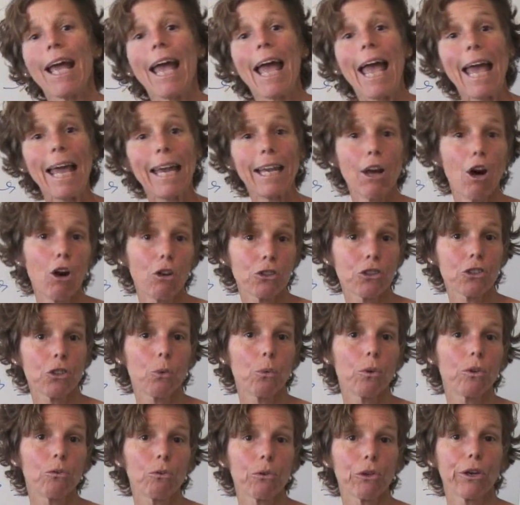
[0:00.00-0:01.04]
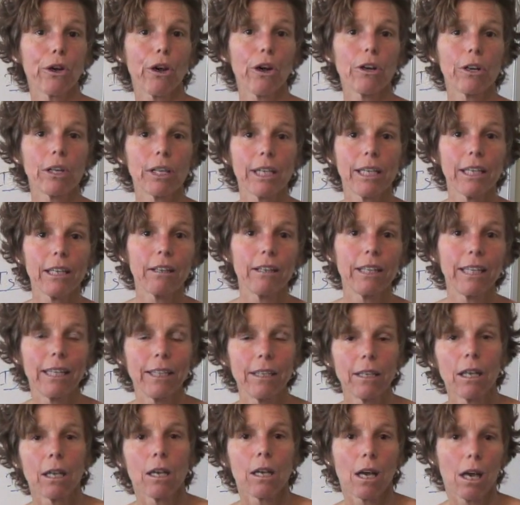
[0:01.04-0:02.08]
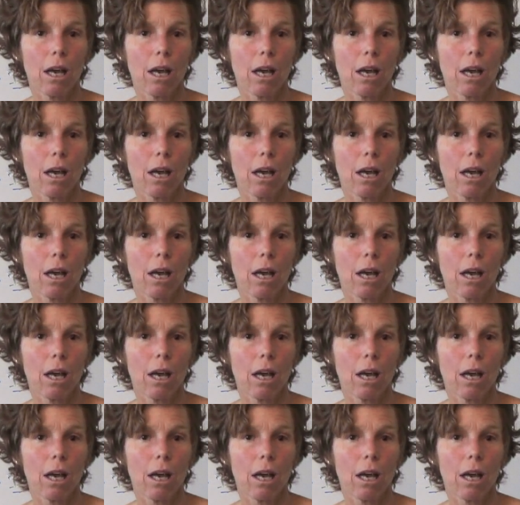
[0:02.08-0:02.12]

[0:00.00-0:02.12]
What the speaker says: and also with regard to killing